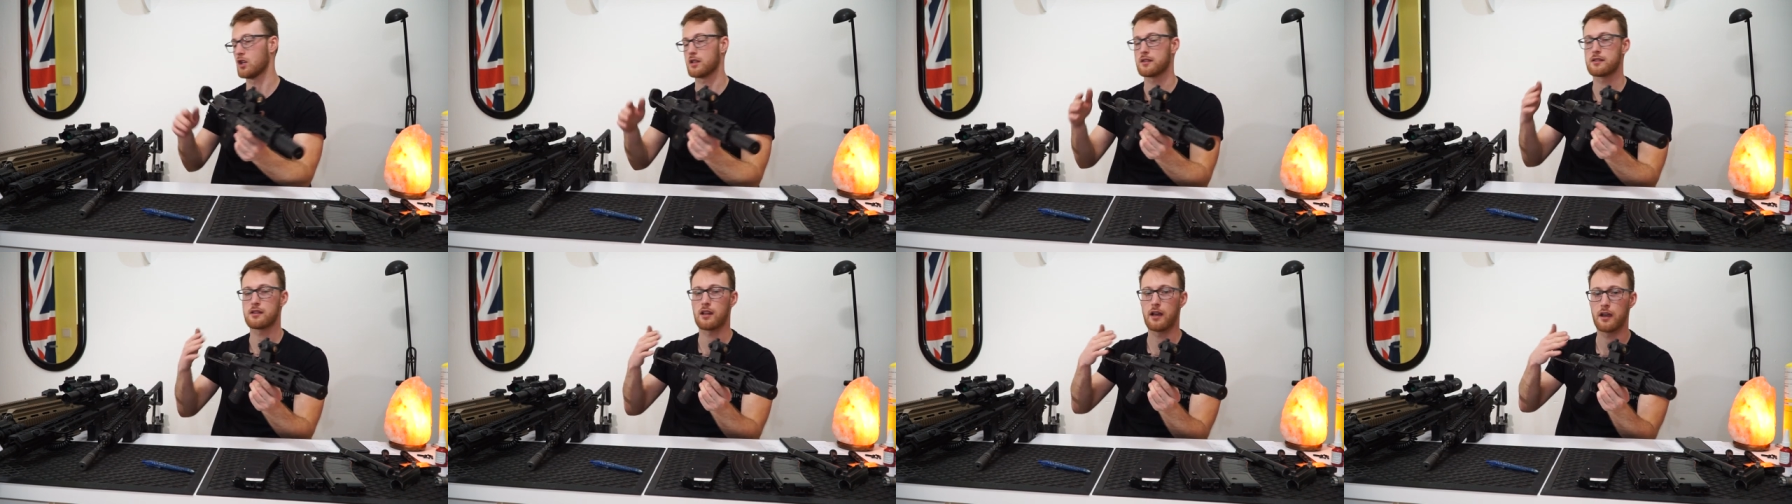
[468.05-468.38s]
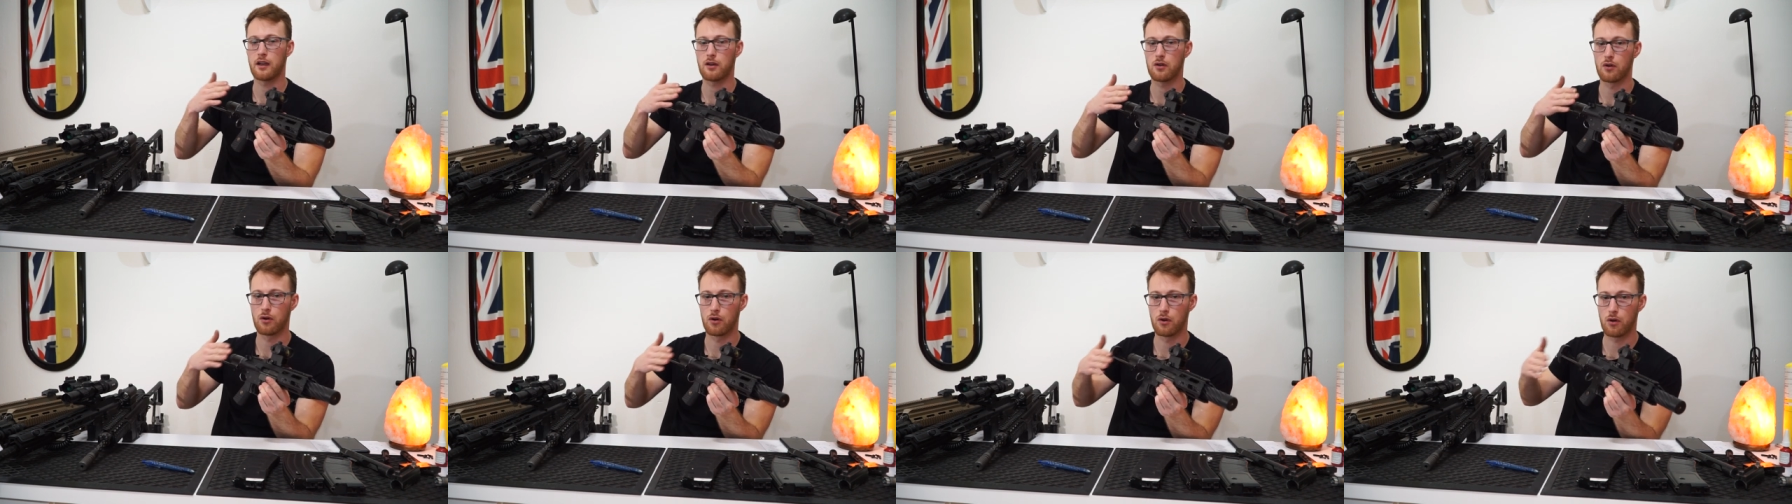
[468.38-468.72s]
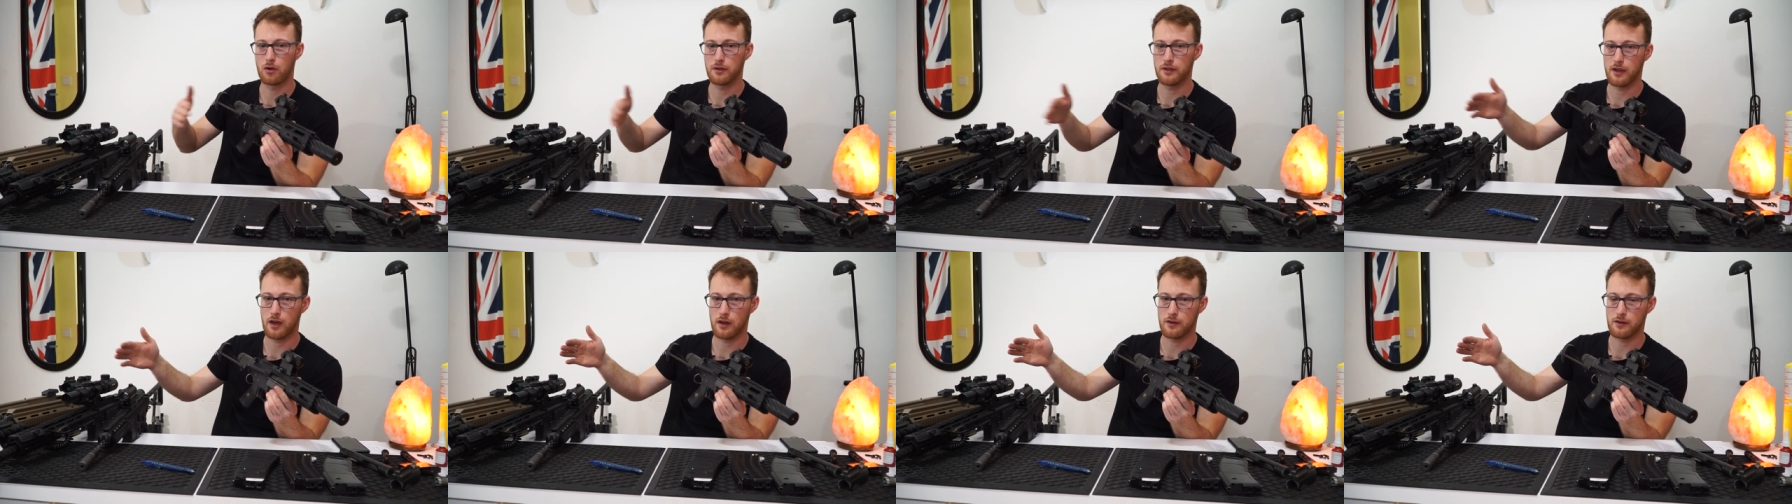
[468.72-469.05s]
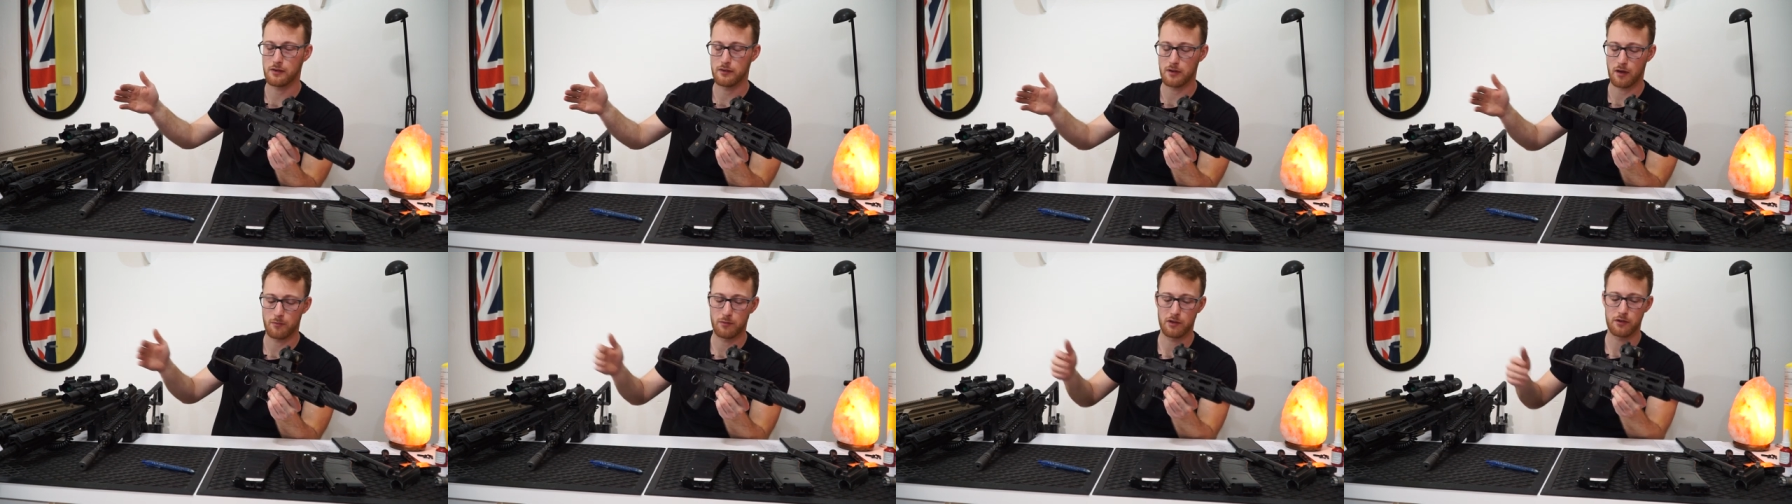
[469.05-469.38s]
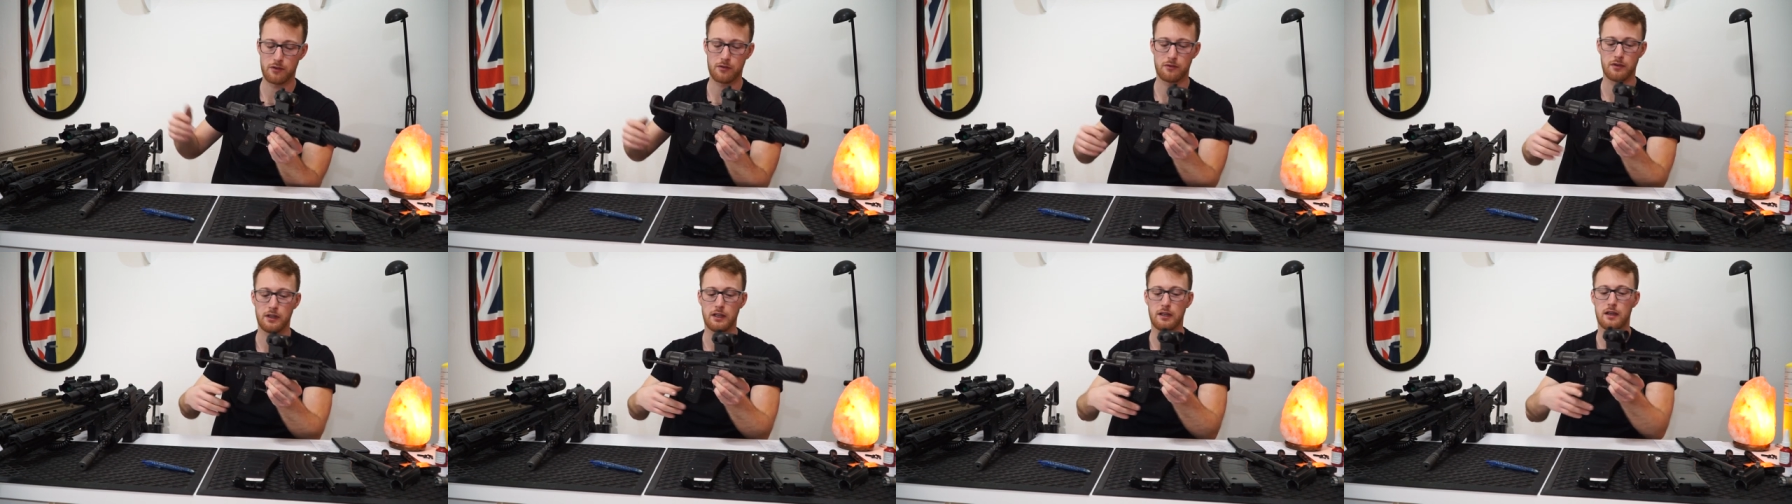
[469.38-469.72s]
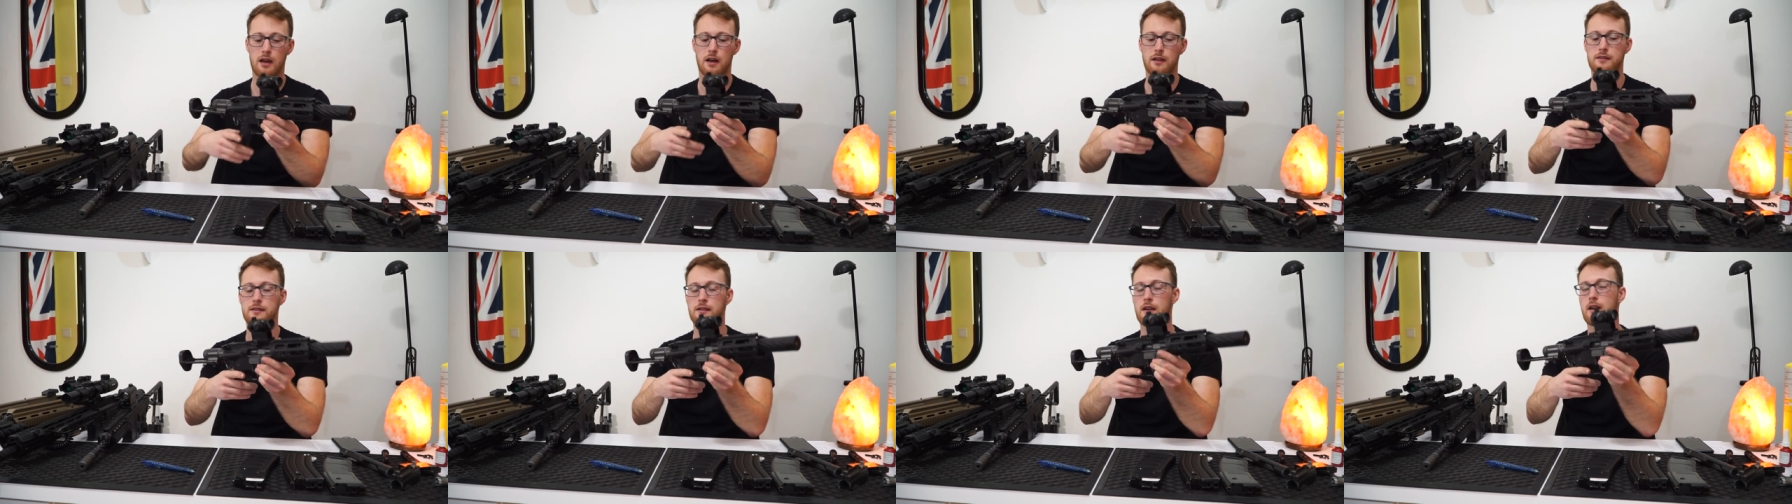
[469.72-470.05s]
Just like all the other
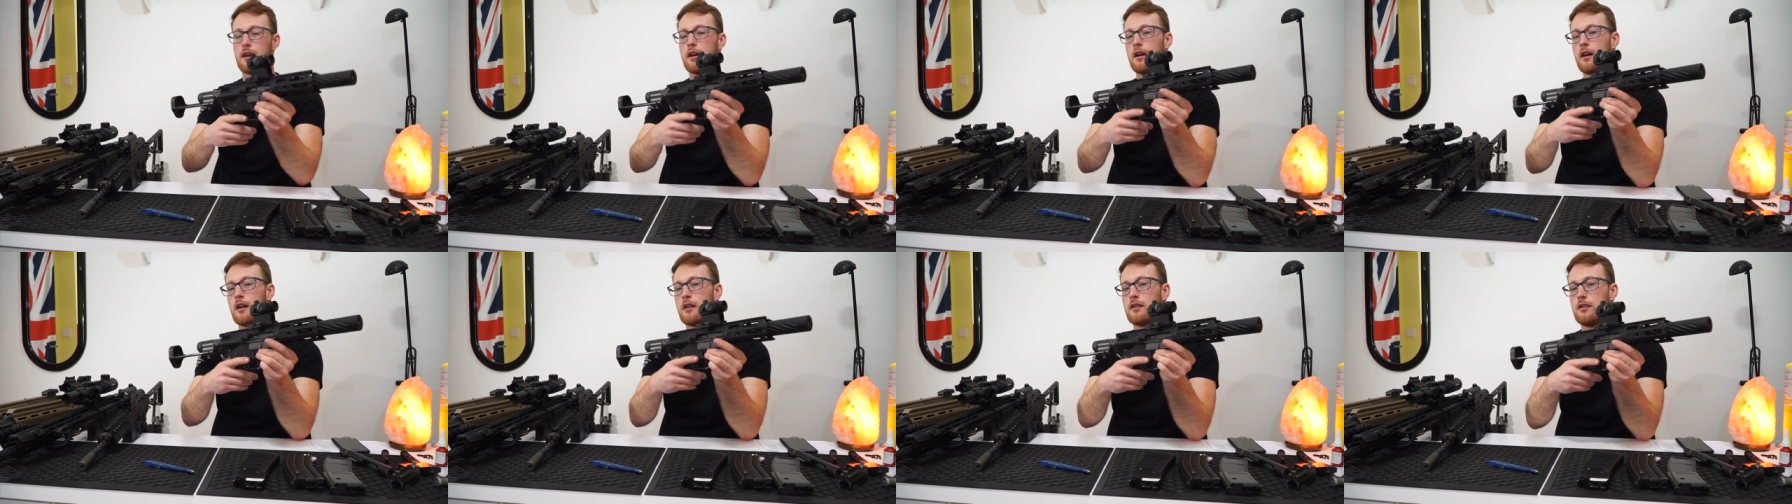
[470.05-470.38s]
WE guns,